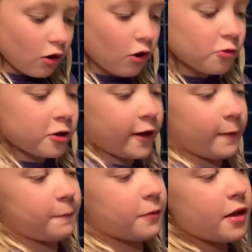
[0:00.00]
Okay,
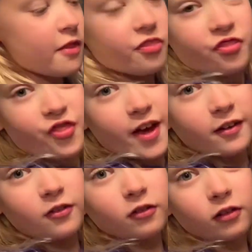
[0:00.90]
then
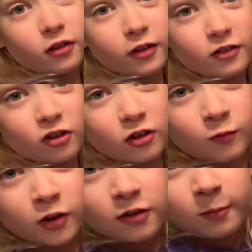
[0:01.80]
your lilies are
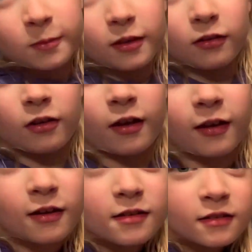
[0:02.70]
going to be
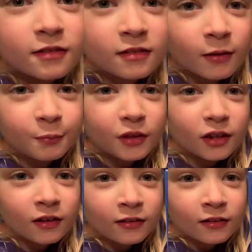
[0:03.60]
looking
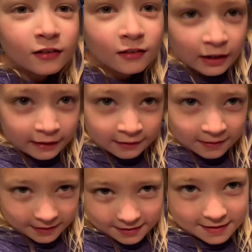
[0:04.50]
something like
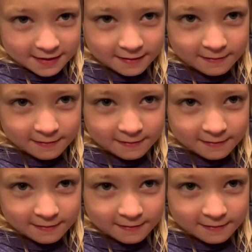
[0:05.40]
this.